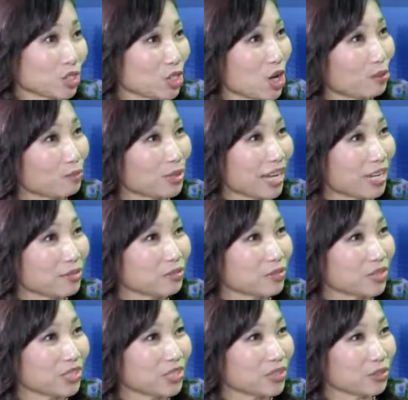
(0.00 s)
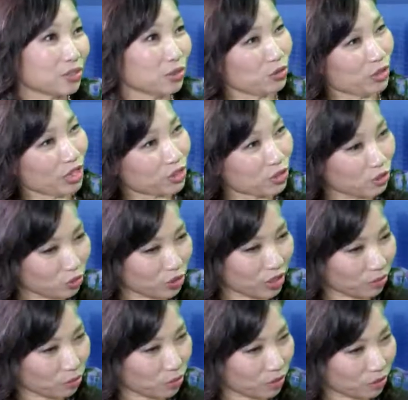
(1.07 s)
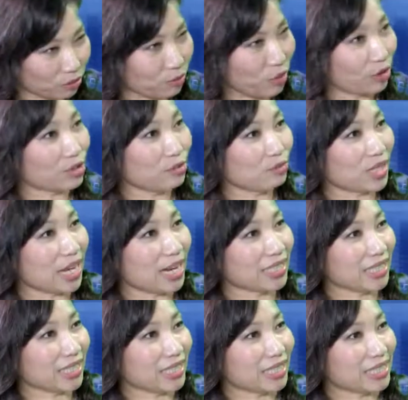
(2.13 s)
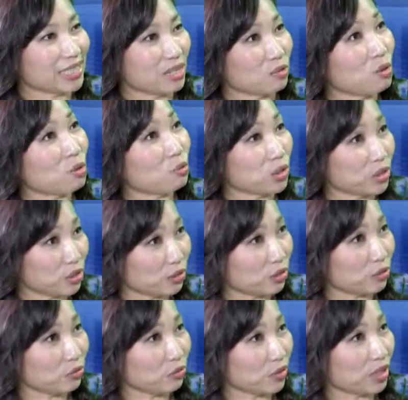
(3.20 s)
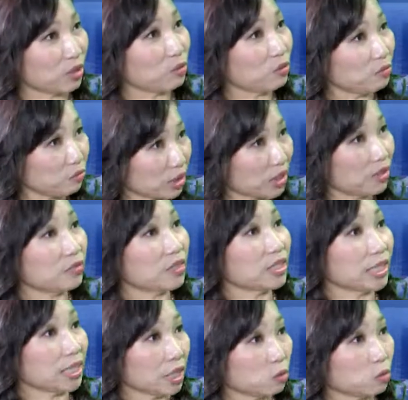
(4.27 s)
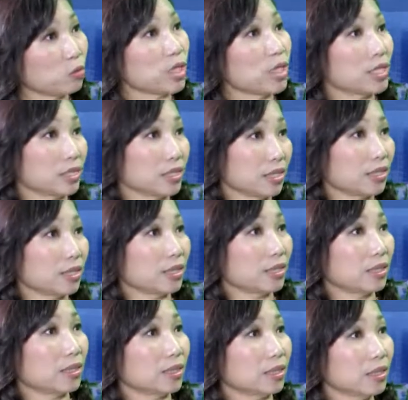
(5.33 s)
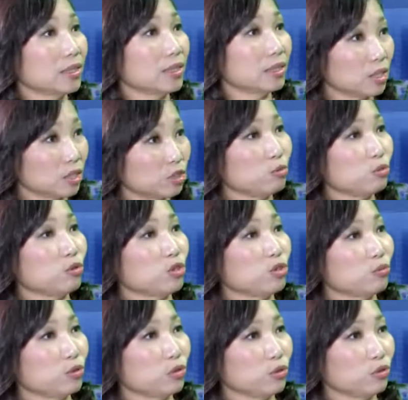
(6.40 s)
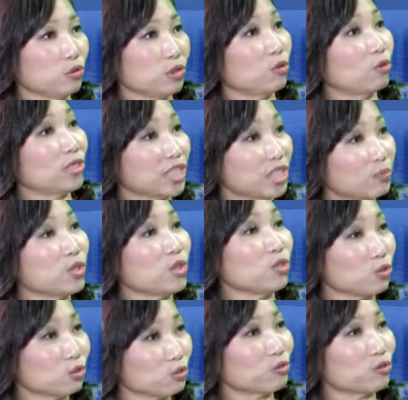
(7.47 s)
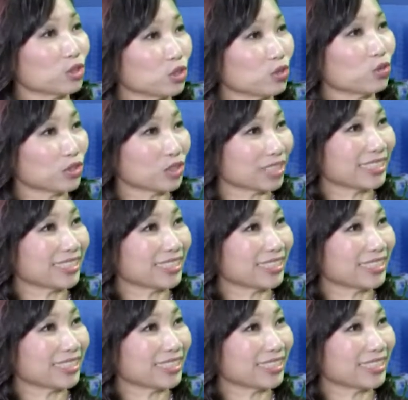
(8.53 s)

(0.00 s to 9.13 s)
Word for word: the top line figure. You should actually look at what the bottom line is and what we're delivering. And we've delivered an increase in the distribution per unit, or DPU for short.